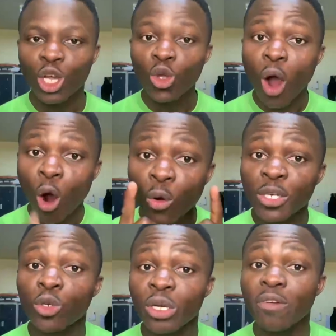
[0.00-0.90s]
You are
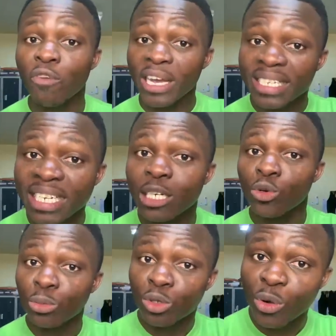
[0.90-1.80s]
always looking for a
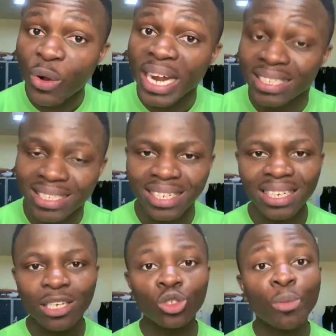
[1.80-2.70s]
single room to rent
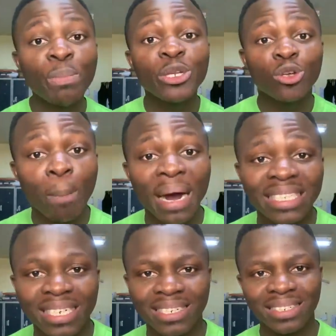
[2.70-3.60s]
to meet your
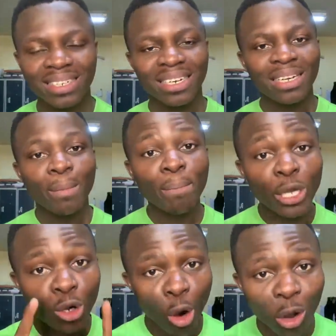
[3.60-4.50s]
budget,
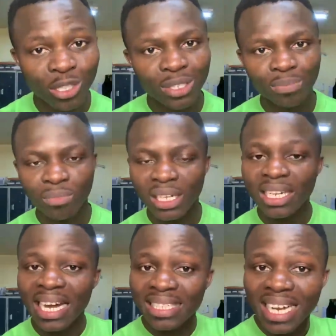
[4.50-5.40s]
because
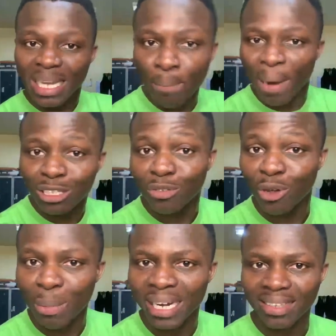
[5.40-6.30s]
they are taking part of
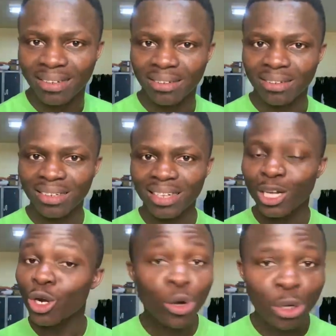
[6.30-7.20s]
your money.
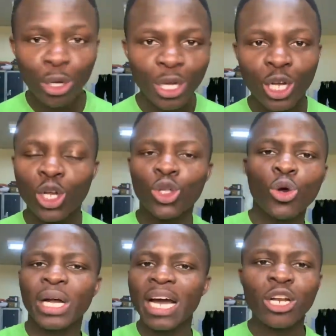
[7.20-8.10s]
Look,
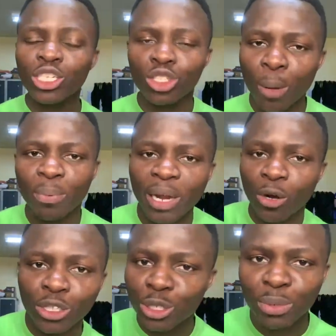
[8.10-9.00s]
you cannot stop the
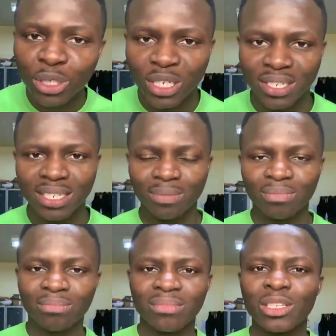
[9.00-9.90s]
contributions.
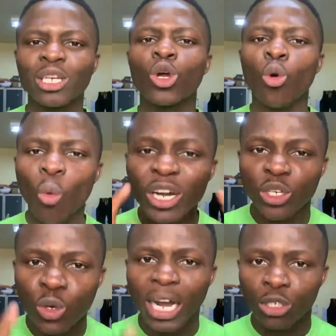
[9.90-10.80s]

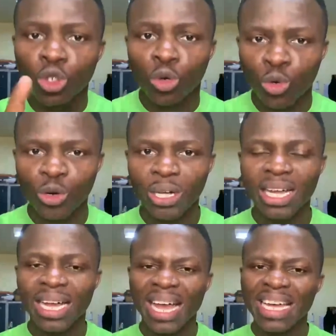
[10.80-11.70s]
What you can do
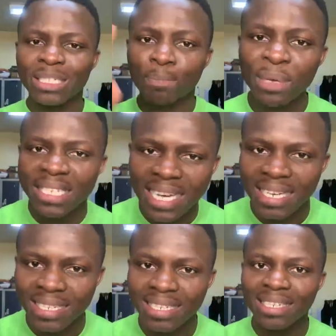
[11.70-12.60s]
is
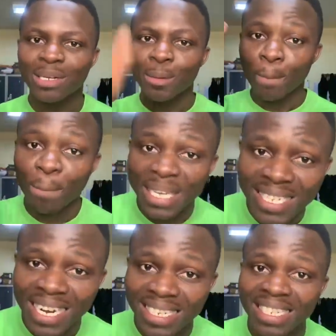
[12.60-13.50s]
business,
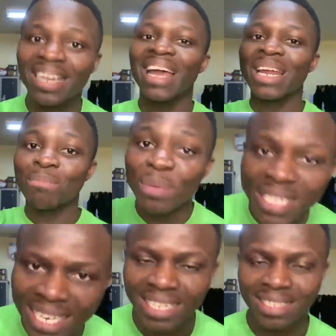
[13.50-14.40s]
business, and
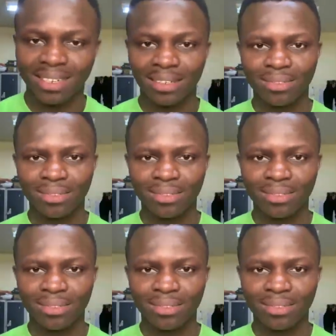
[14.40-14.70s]
business.